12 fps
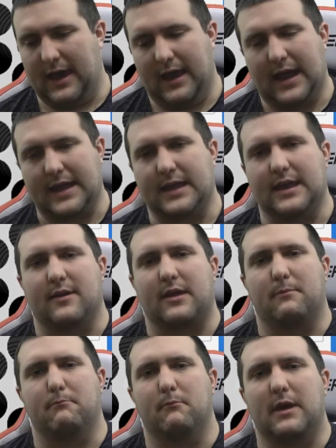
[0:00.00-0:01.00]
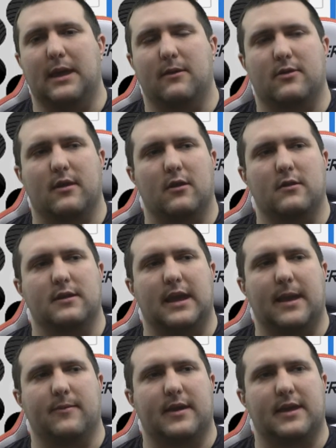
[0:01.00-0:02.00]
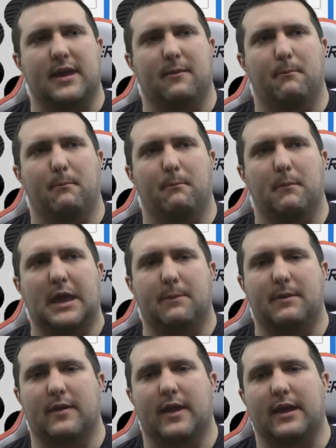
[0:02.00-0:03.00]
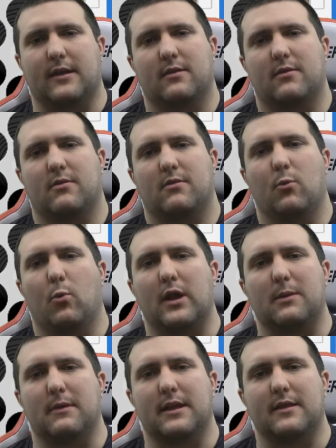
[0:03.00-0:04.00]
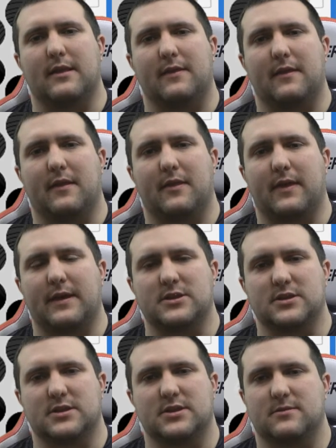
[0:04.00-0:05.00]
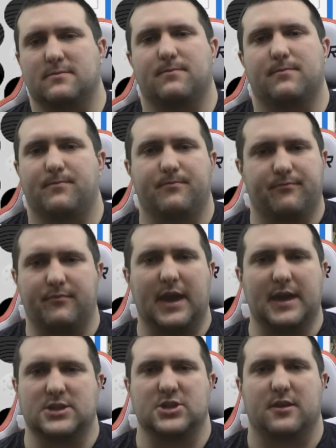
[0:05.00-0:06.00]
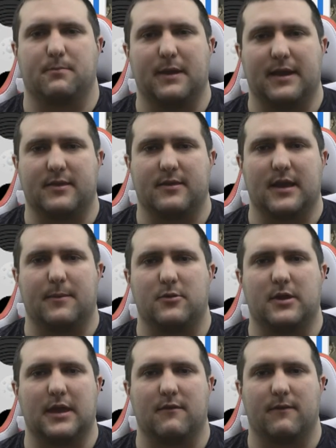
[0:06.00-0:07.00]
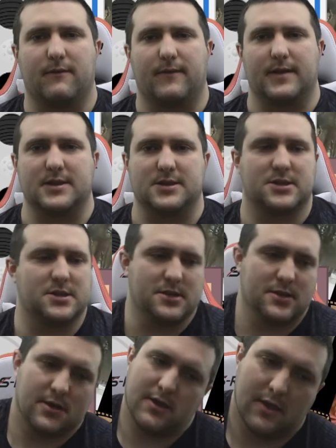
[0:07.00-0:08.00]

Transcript: and I can get like certain games I can get maybe like 20 minutes, and then the thing just messes up. You can't even finish